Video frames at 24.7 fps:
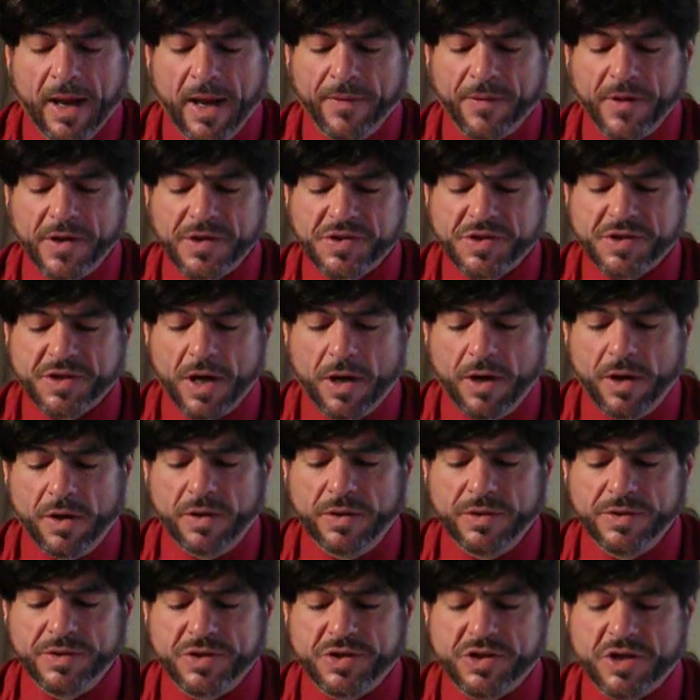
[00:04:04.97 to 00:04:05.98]
And the
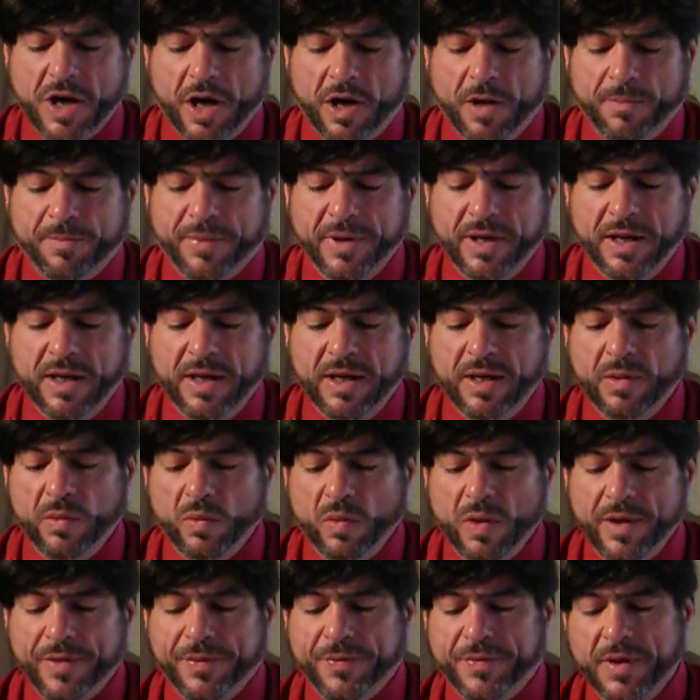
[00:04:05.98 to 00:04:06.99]
stones shall be
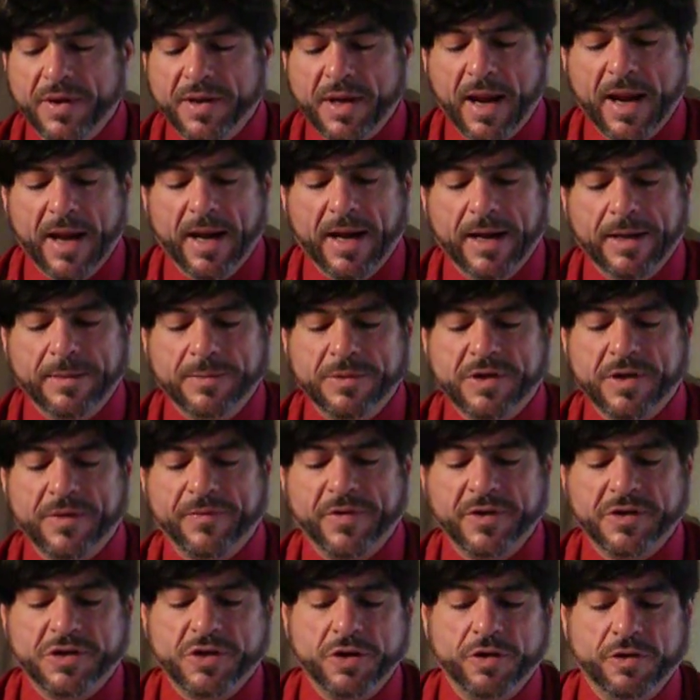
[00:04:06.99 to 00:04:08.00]
with the names
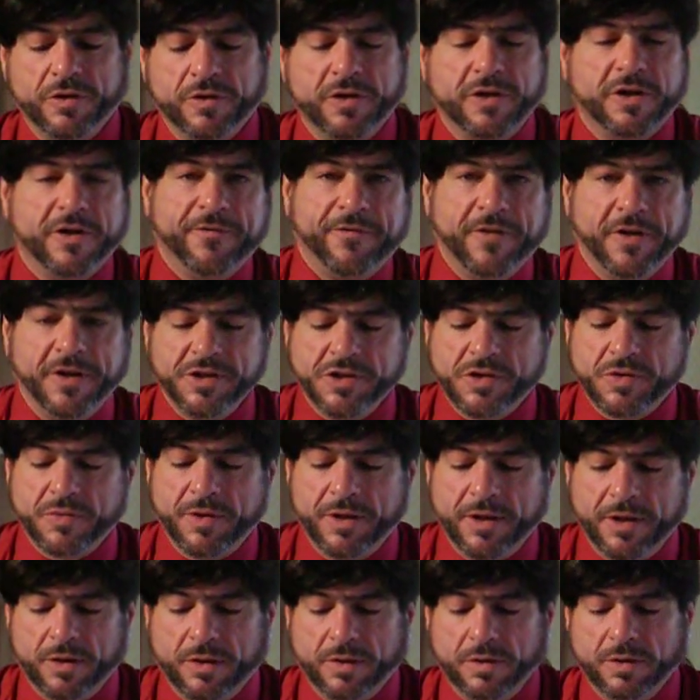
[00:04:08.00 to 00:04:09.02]
of the children of
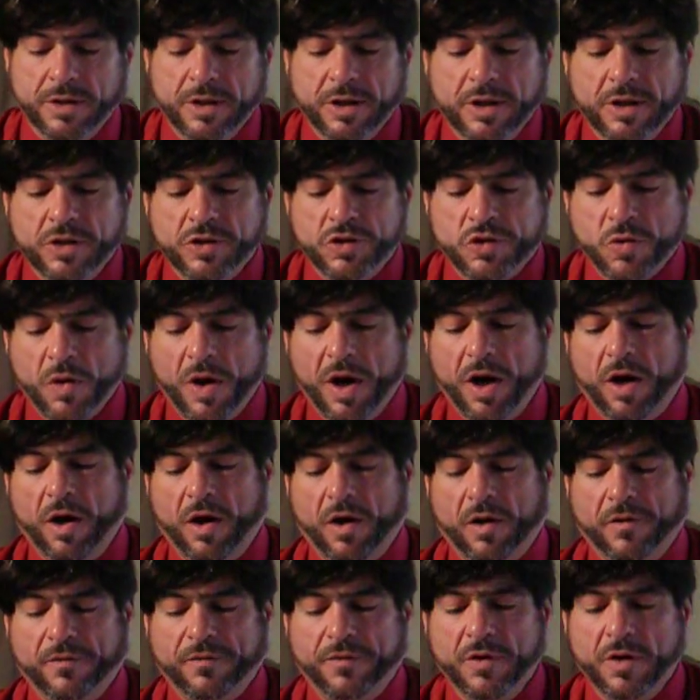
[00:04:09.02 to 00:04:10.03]
Israel,
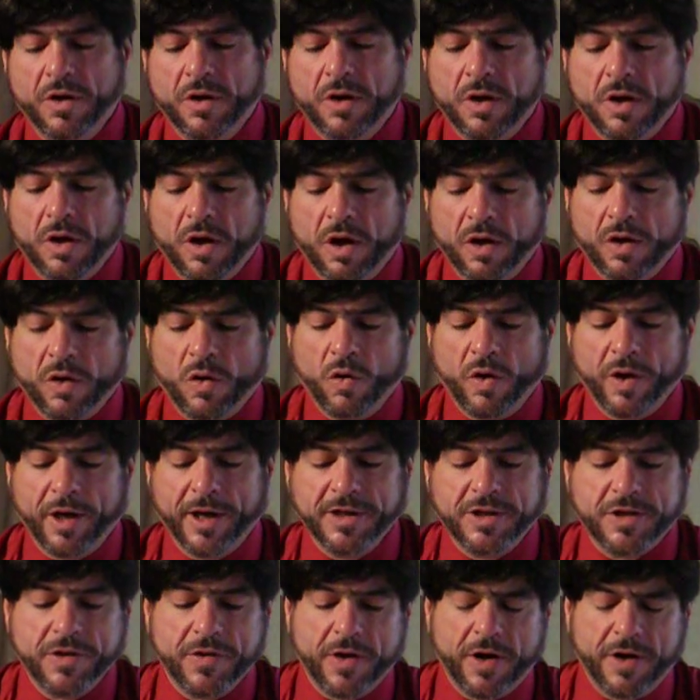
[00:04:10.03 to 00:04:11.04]
12,
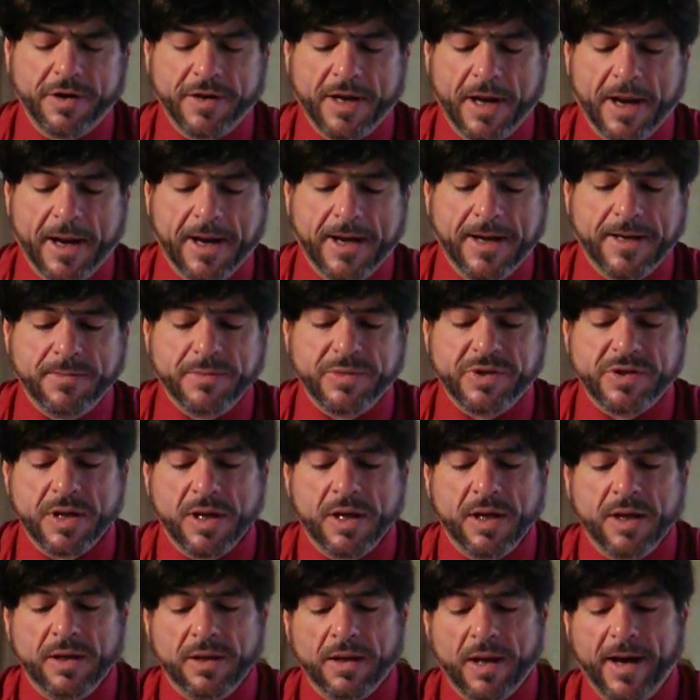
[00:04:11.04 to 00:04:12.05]
according to their names,
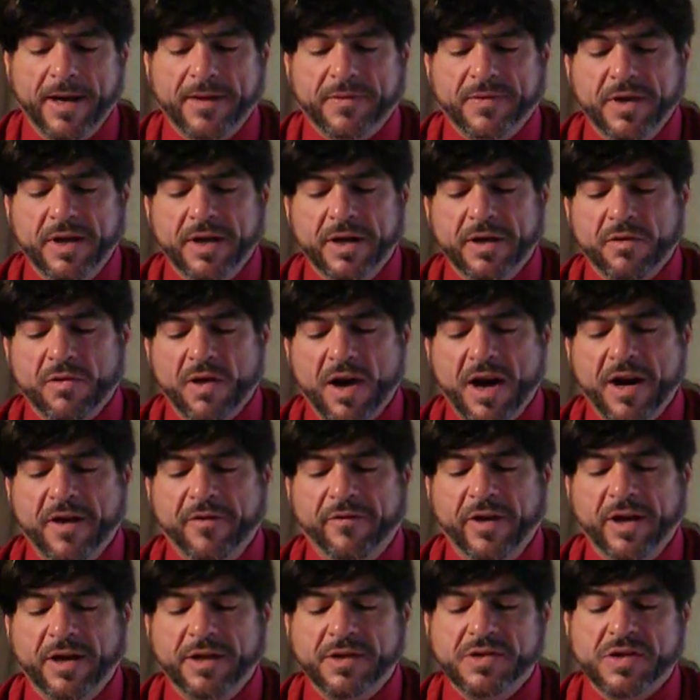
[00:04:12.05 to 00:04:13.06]
like the
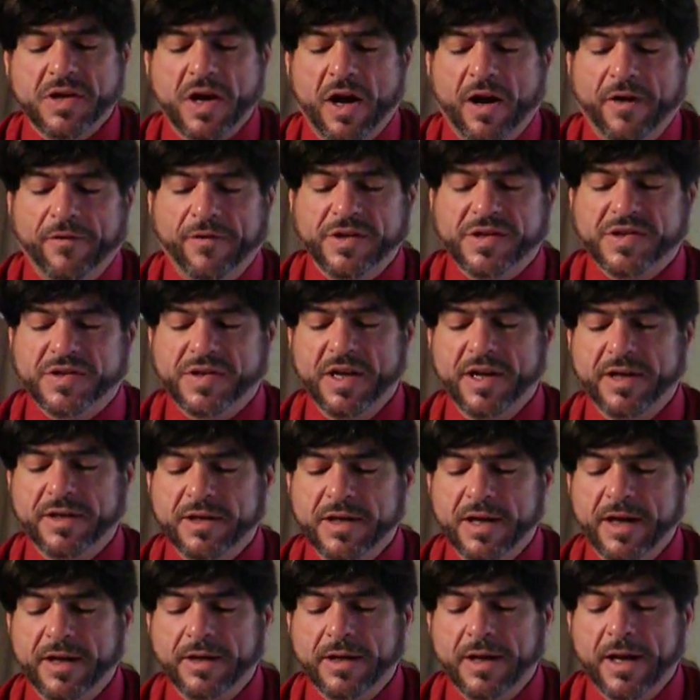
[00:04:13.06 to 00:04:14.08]
engravings of a
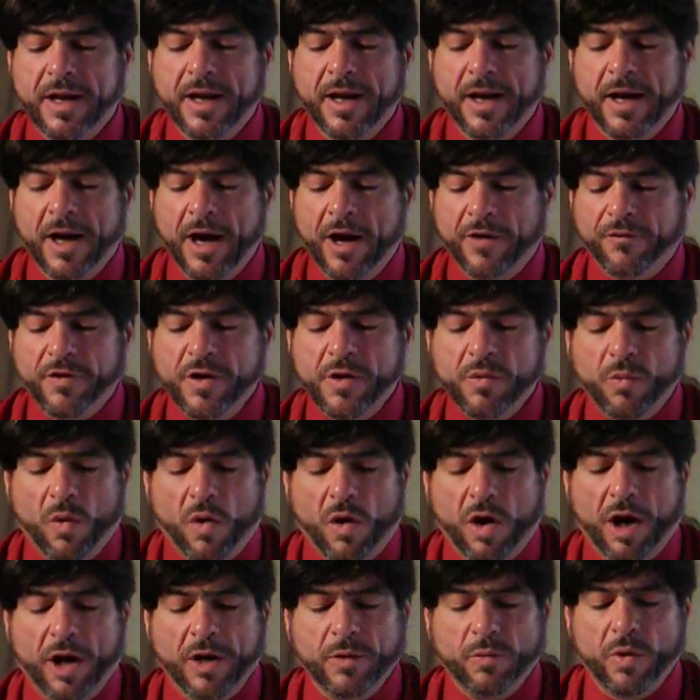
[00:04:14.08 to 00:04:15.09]
signet, every
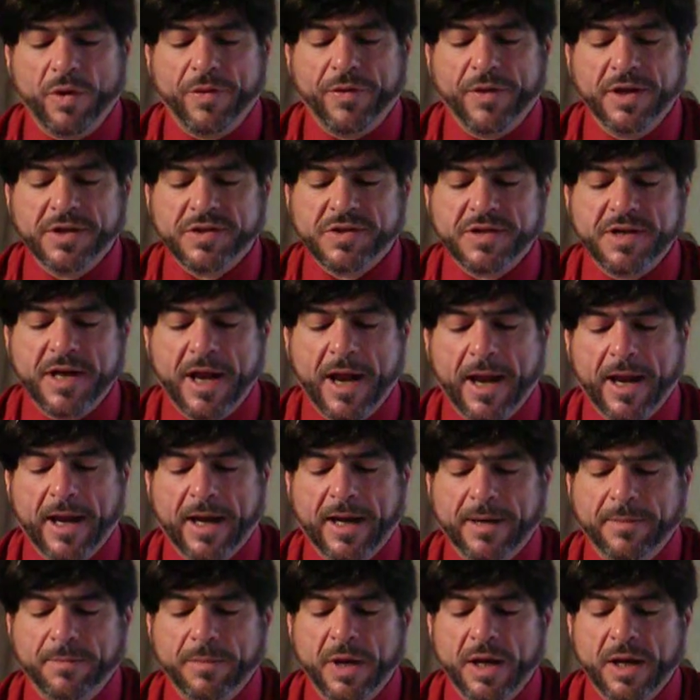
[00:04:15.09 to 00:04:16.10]
one with his
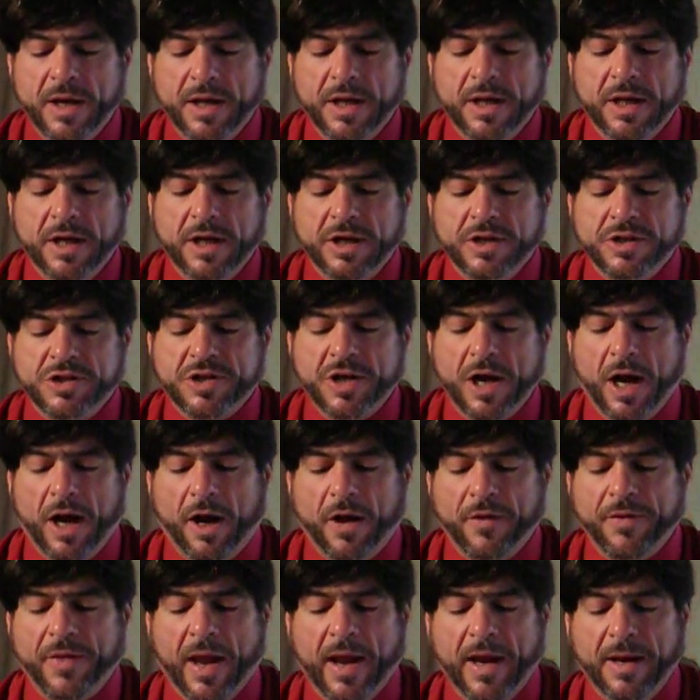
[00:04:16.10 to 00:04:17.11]
name
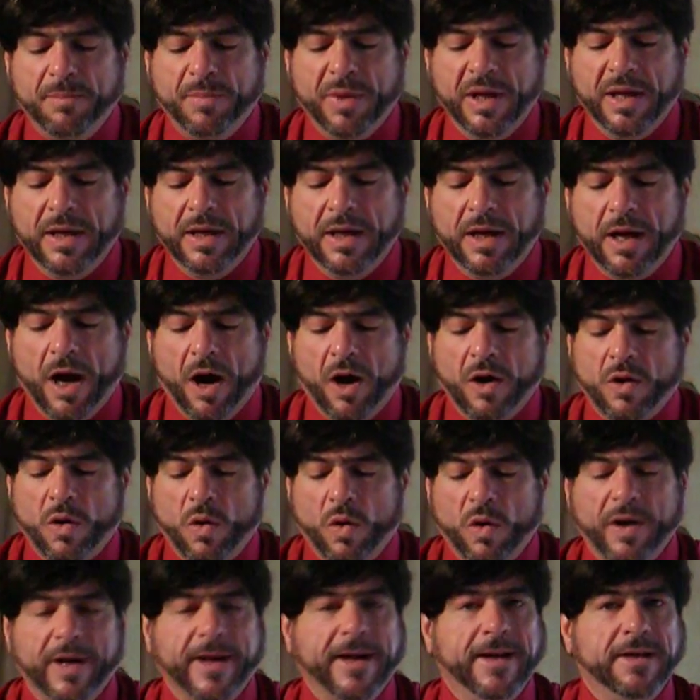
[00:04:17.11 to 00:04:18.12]
shall they be
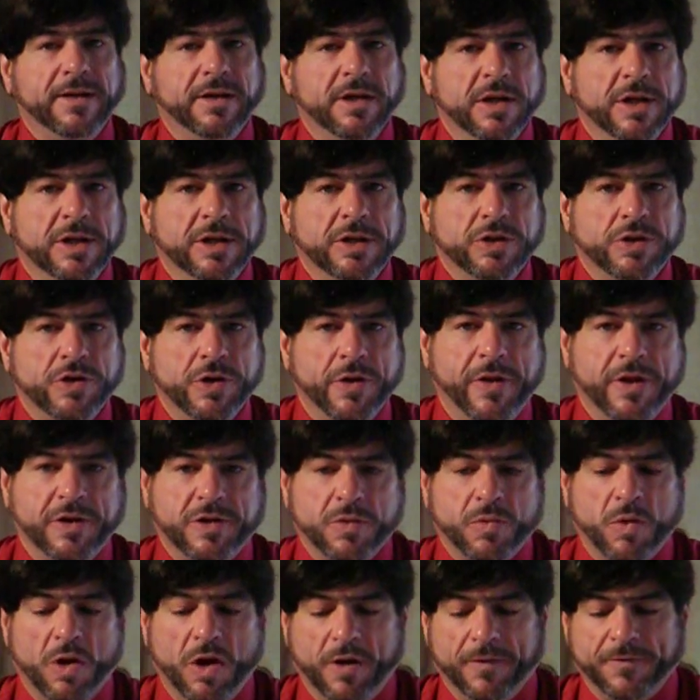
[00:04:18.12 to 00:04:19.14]
according to the
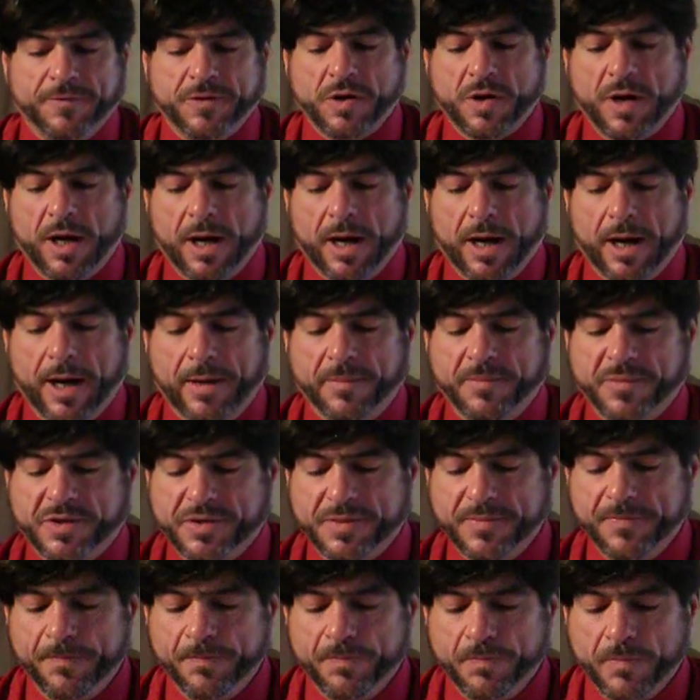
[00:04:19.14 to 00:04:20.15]
12
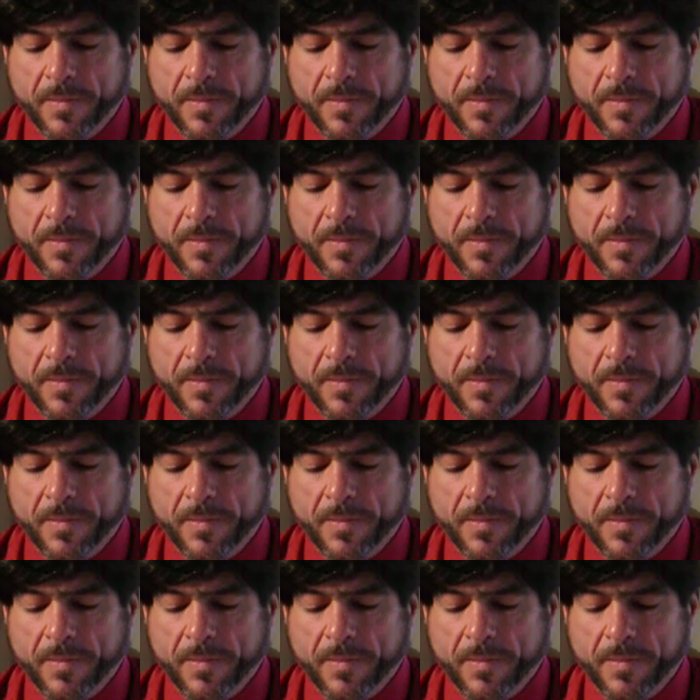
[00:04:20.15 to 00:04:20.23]
tribes.